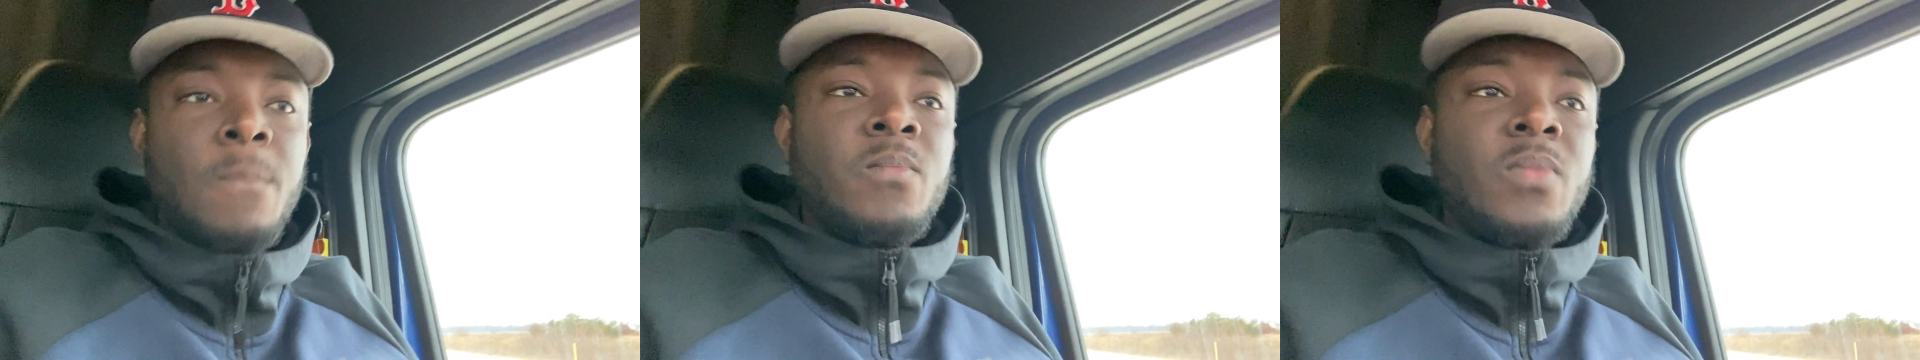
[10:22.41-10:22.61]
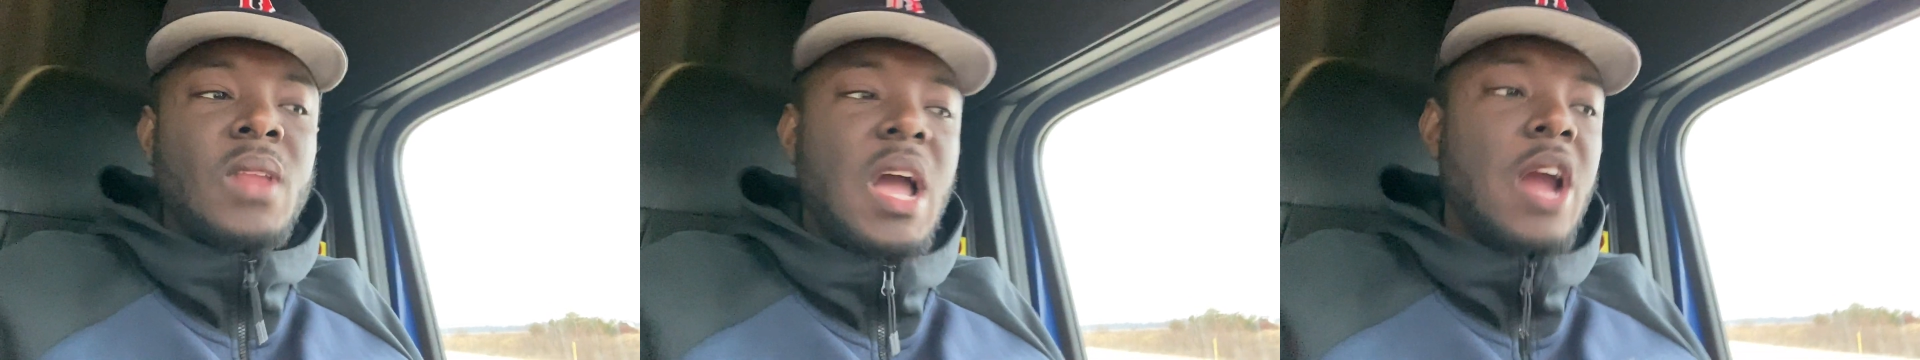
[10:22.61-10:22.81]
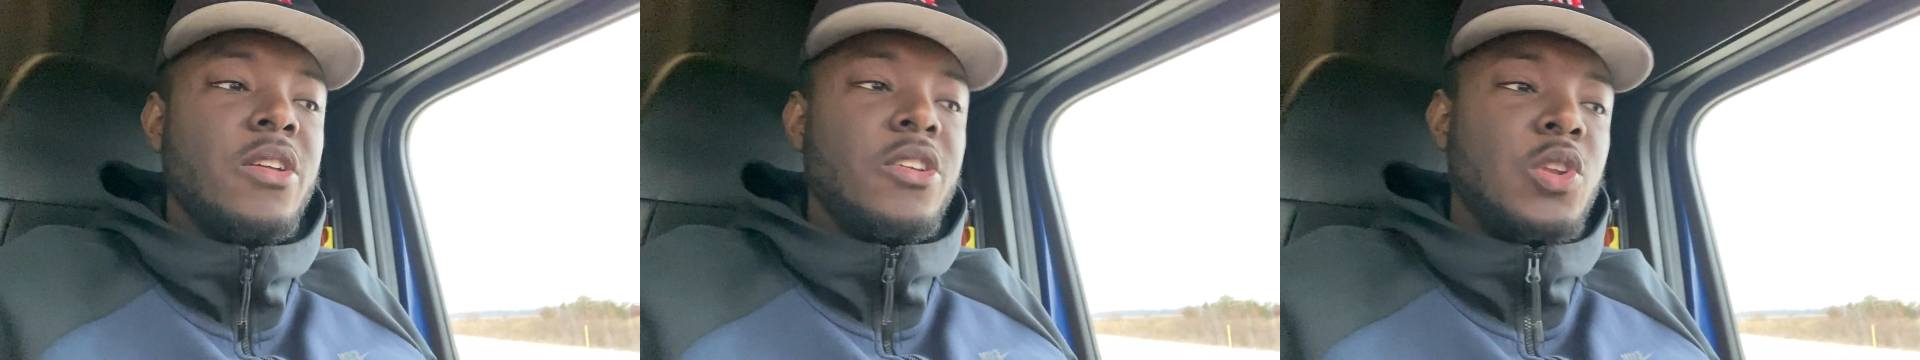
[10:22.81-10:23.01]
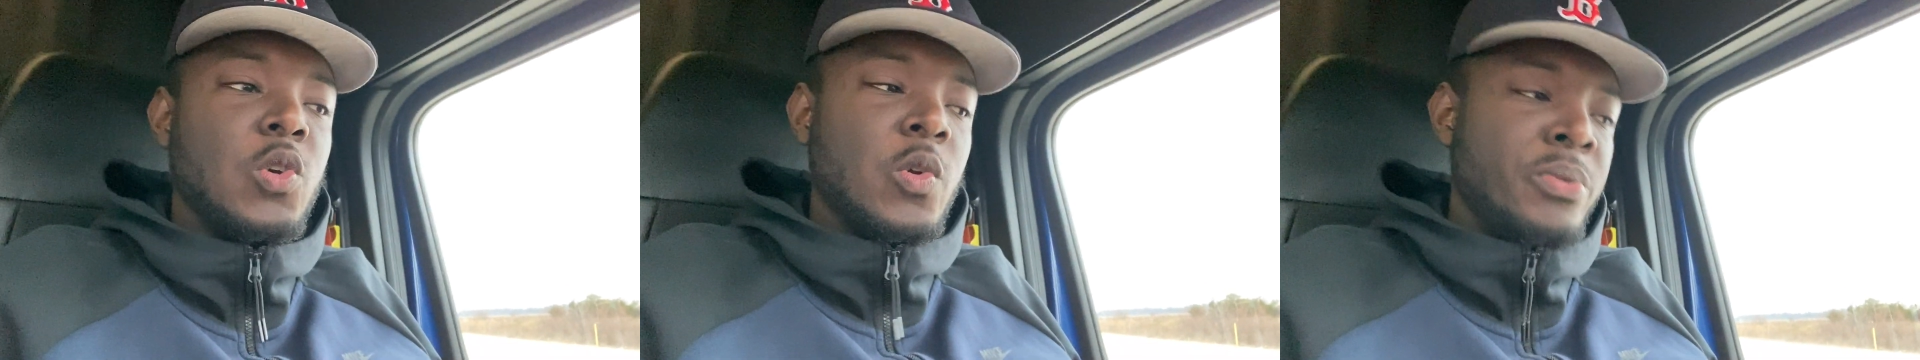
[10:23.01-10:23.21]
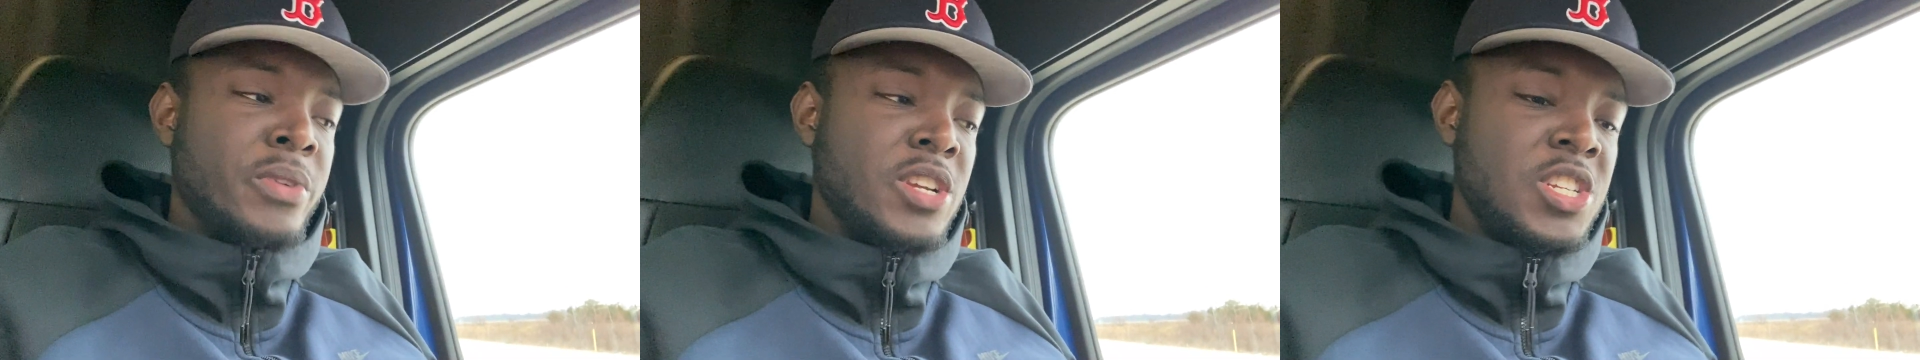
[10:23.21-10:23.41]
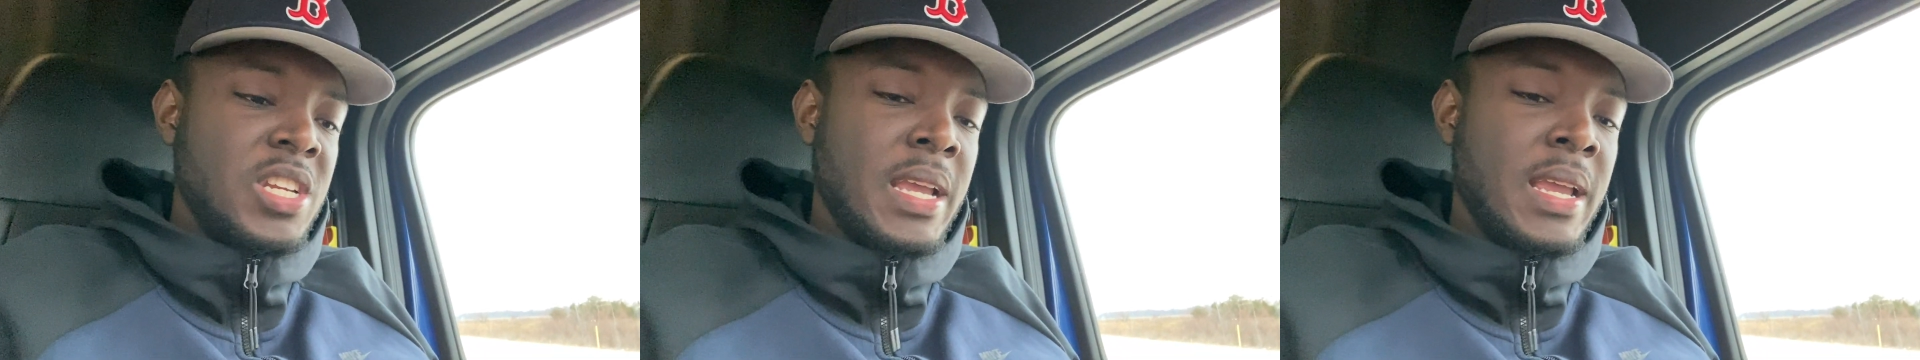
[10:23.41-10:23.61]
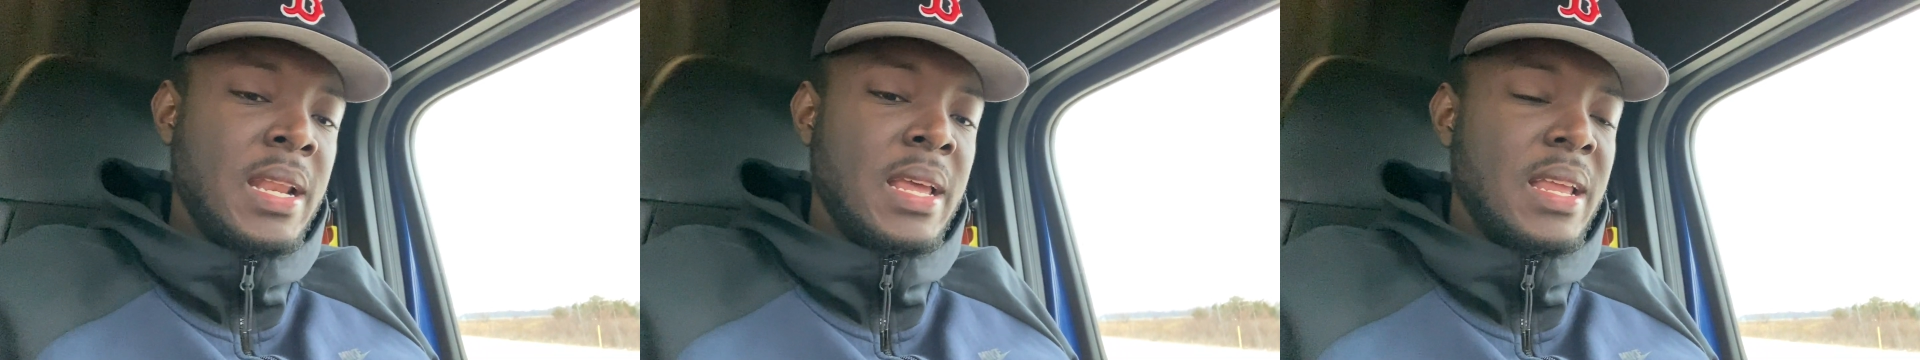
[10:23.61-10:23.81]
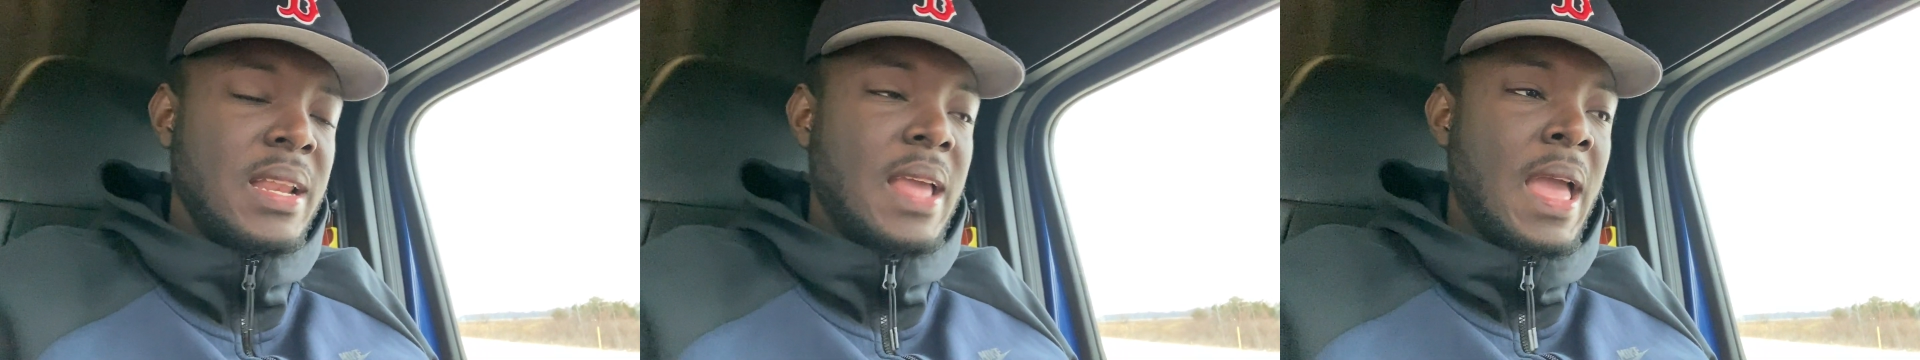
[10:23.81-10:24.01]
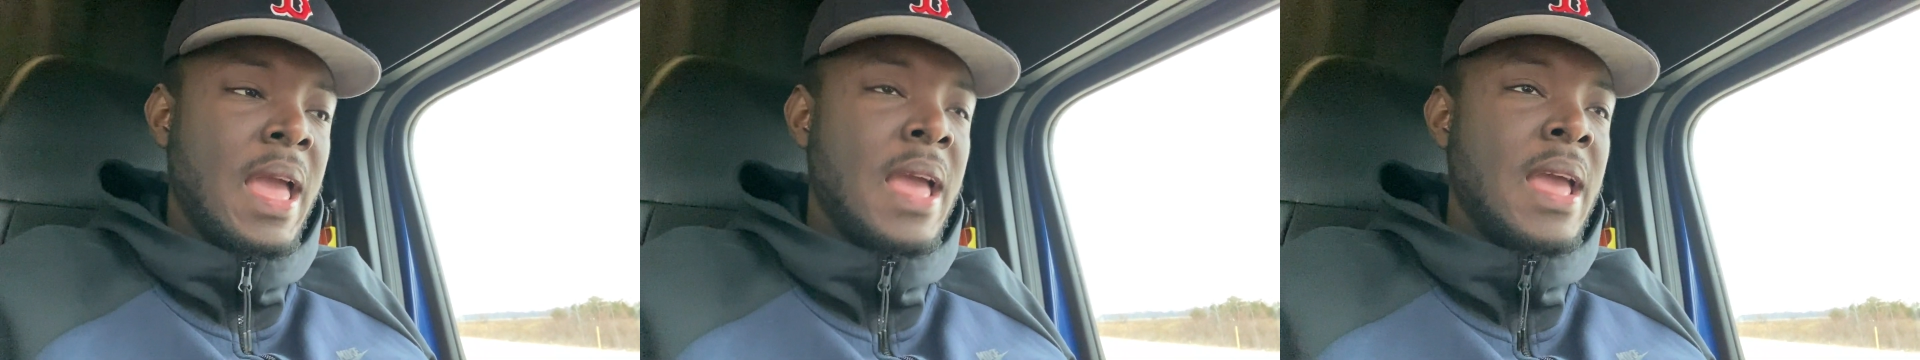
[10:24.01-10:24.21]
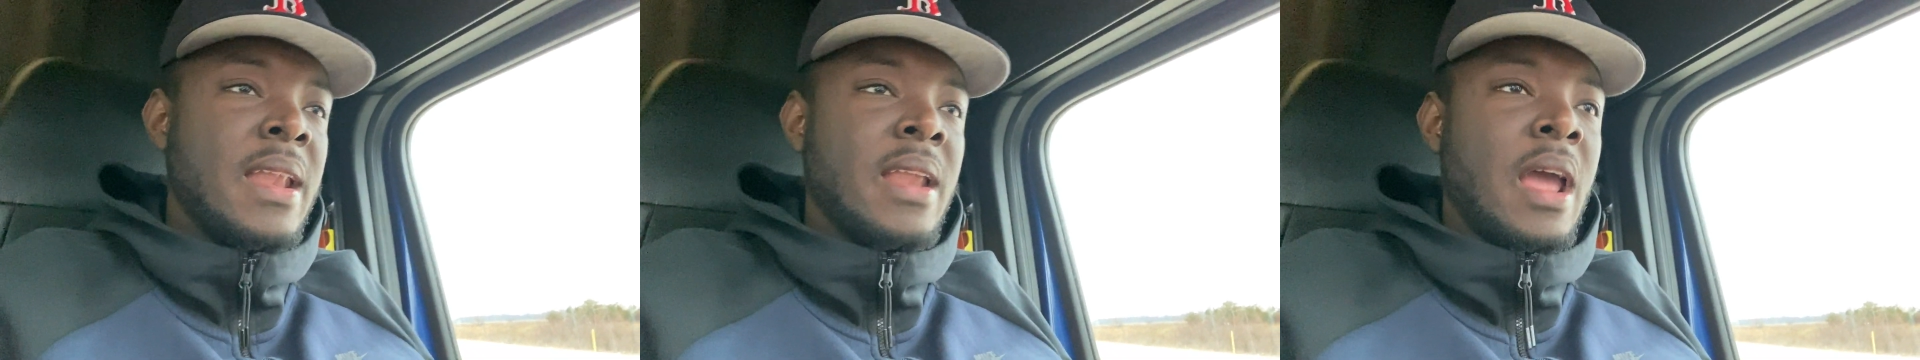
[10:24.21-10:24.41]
I really do appreciate it, and